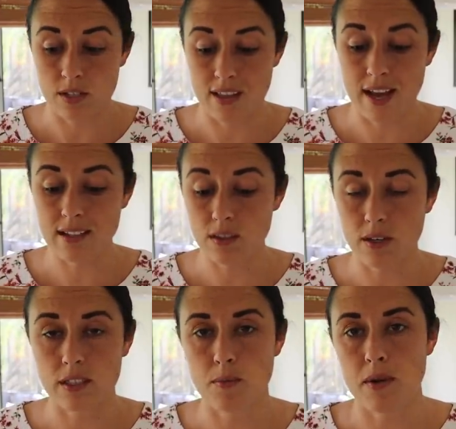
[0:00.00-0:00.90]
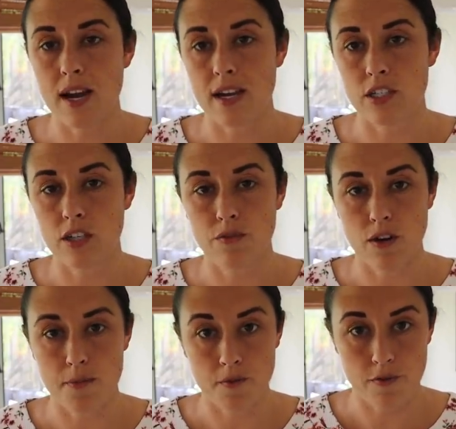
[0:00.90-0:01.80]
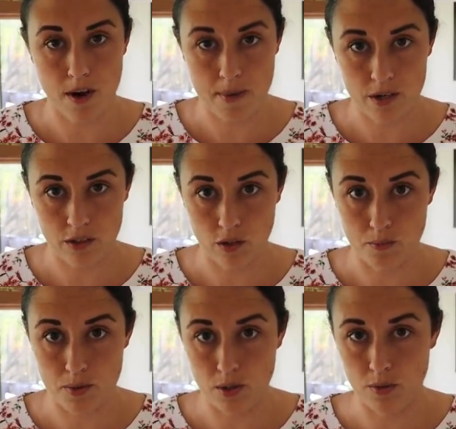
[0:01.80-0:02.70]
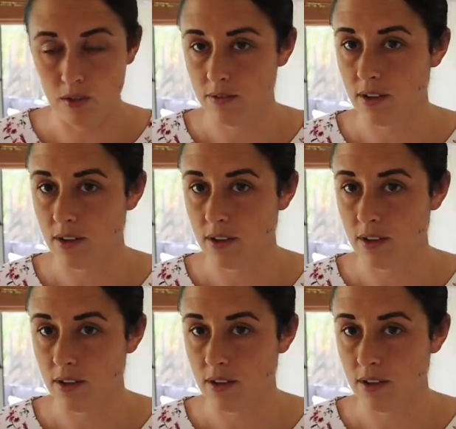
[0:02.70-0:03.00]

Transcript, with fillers: and that's a recipe actually from Farmhouse on Boone.